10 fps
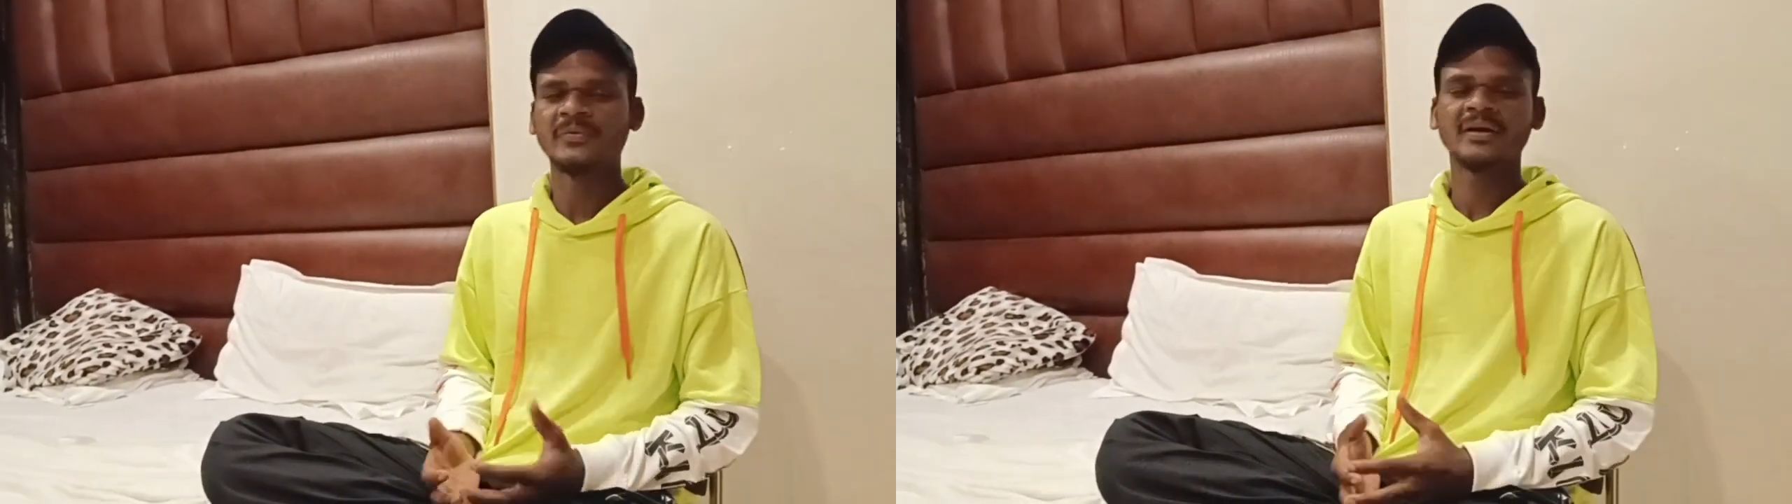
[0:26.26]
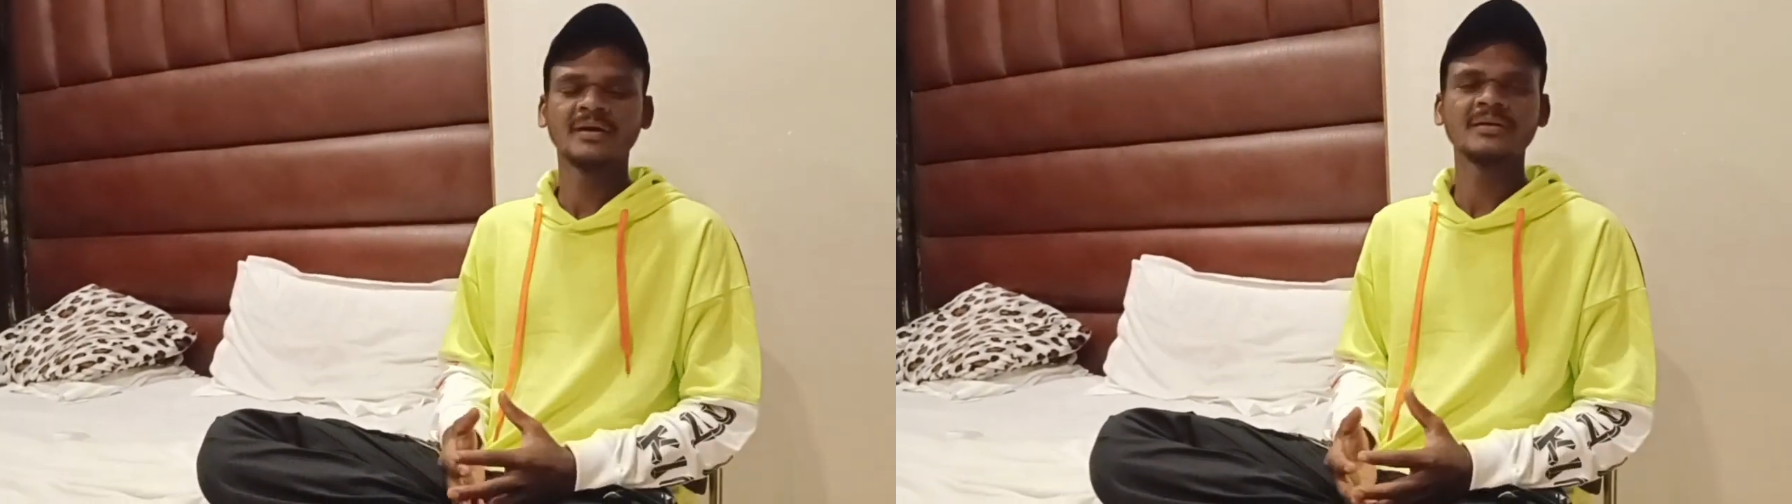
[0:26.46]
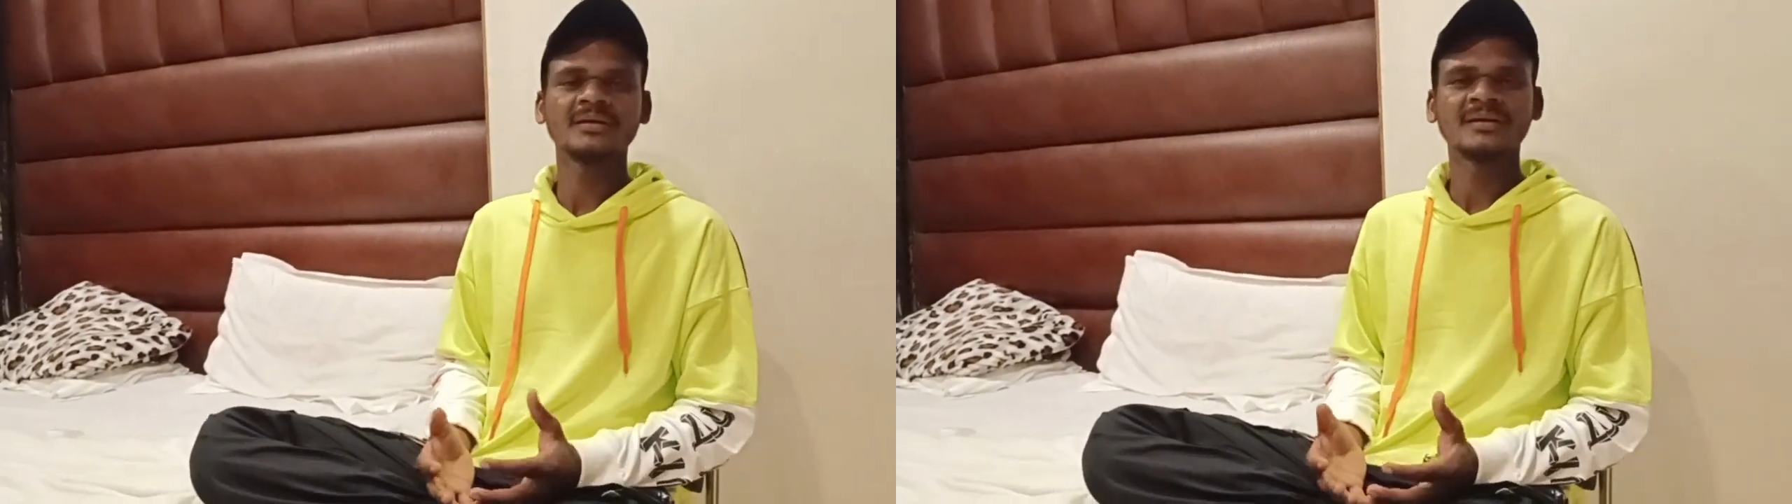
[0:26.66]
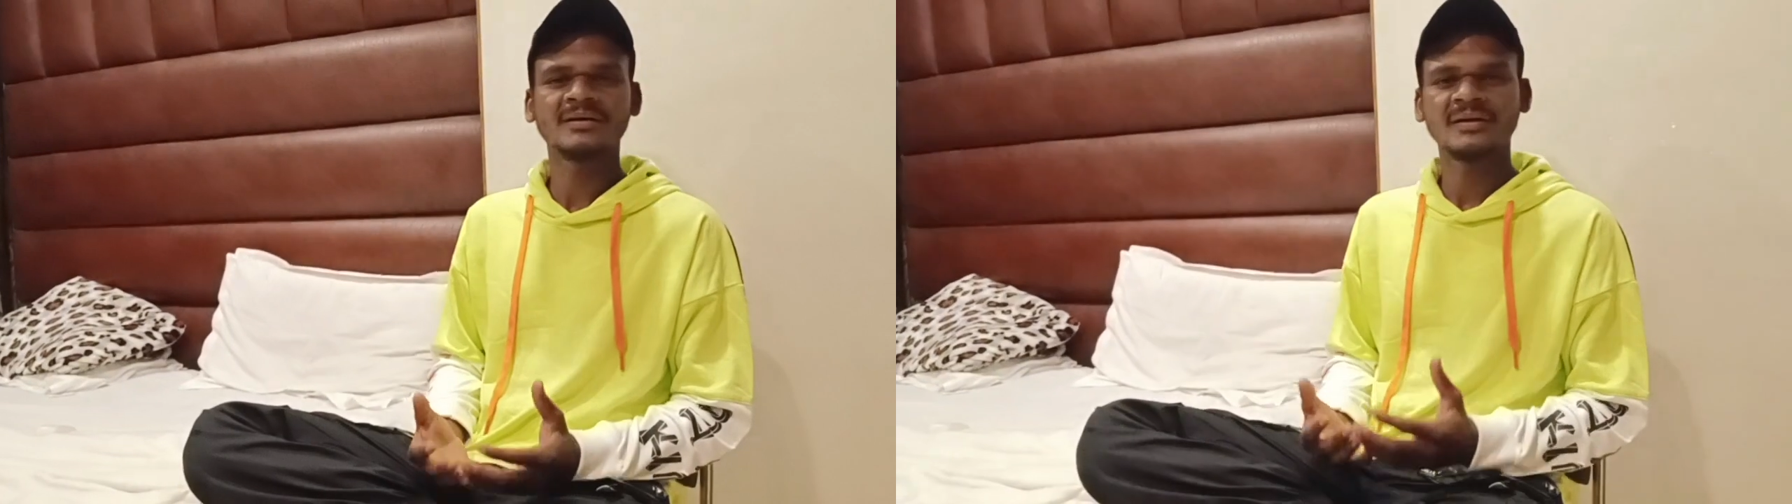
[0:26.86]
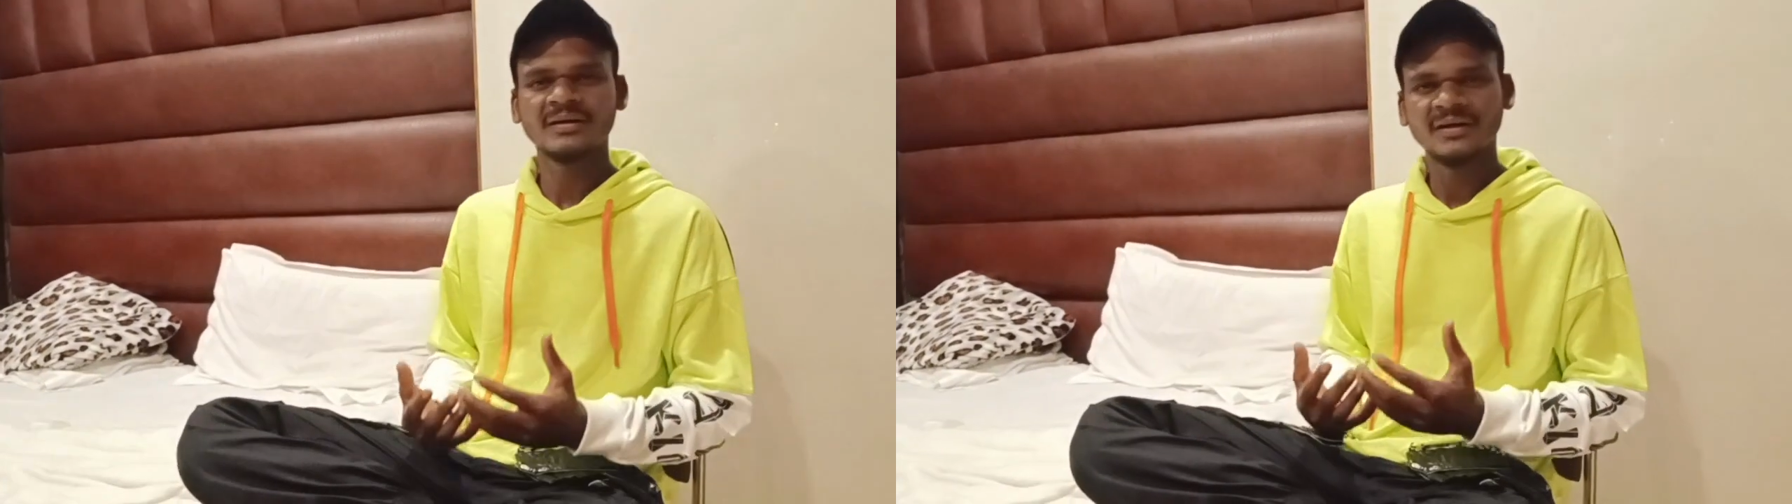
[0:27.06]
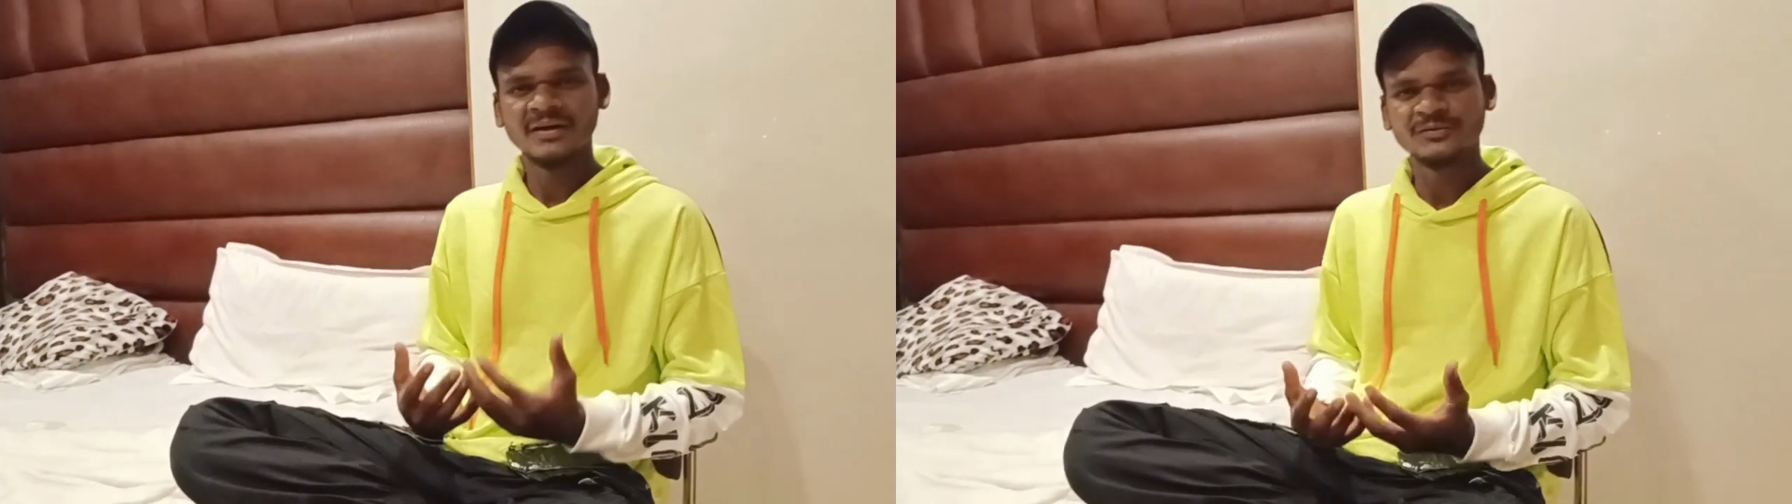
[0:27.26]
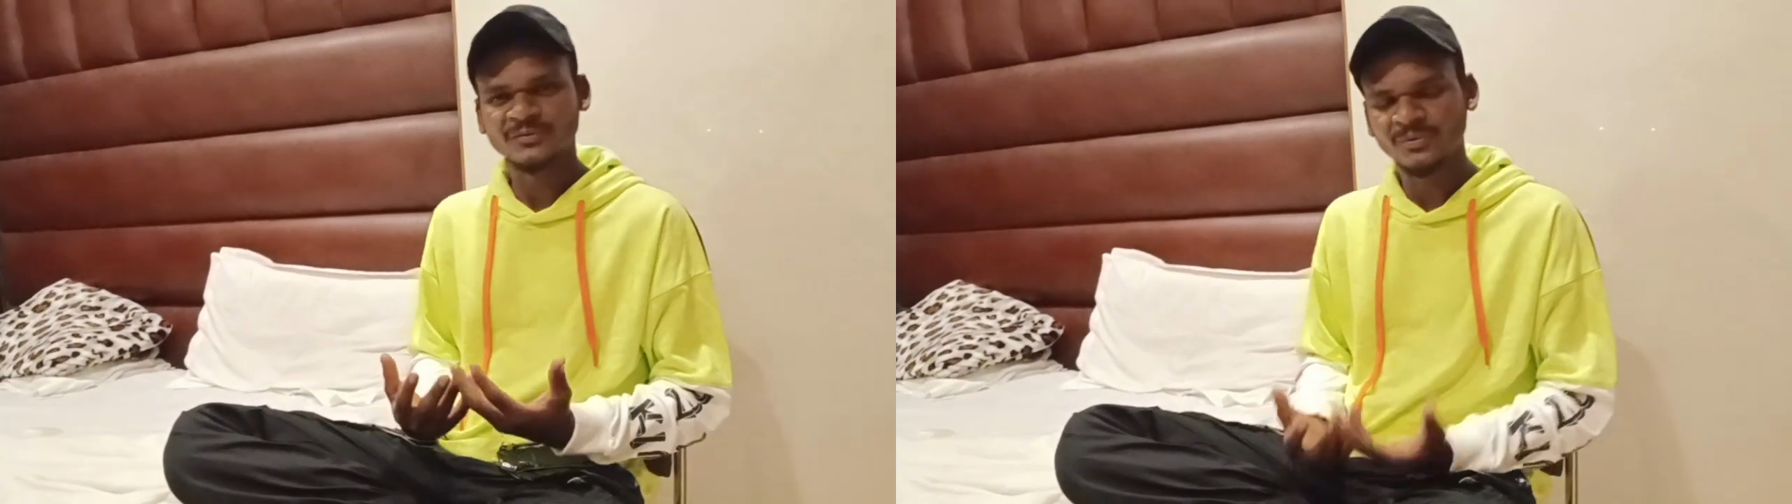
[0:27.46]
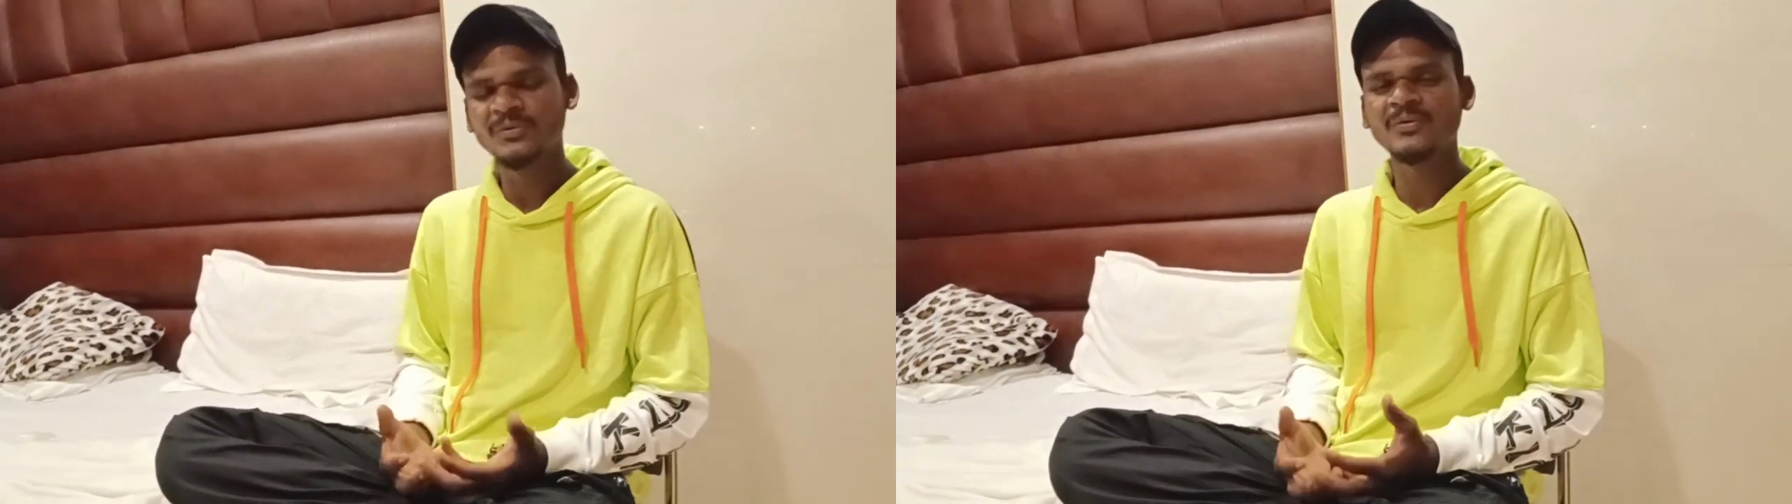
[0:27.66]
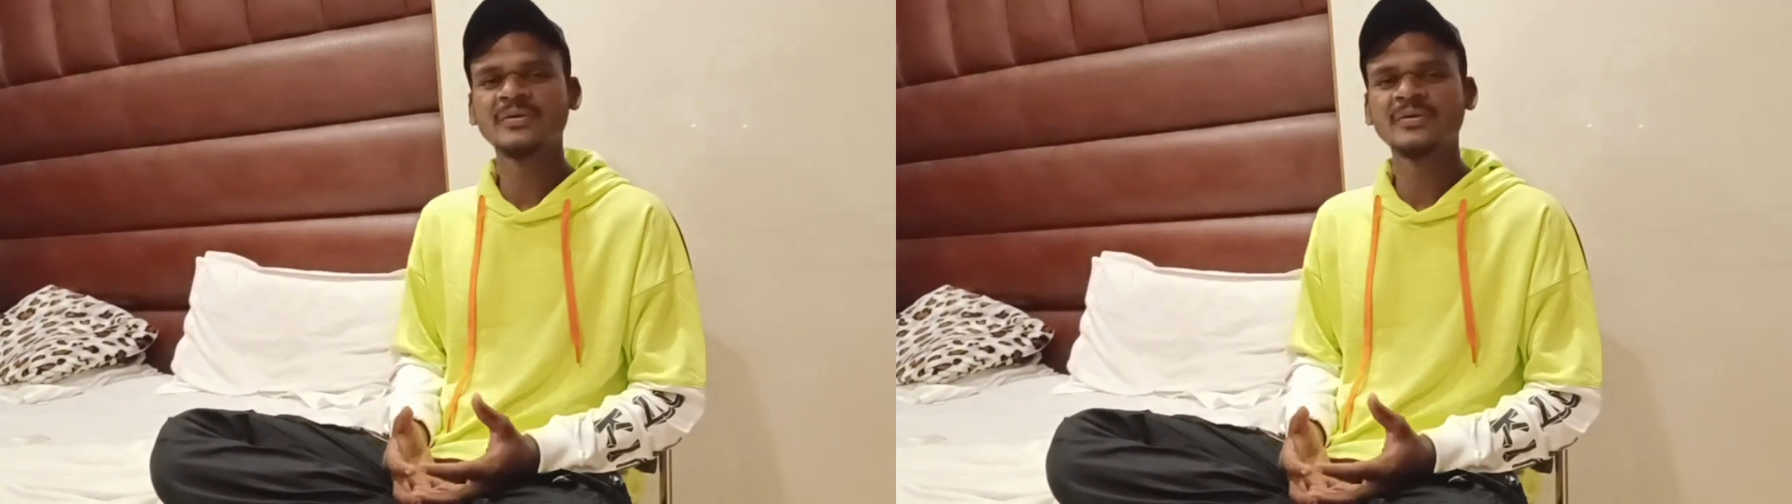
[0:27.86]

We are soon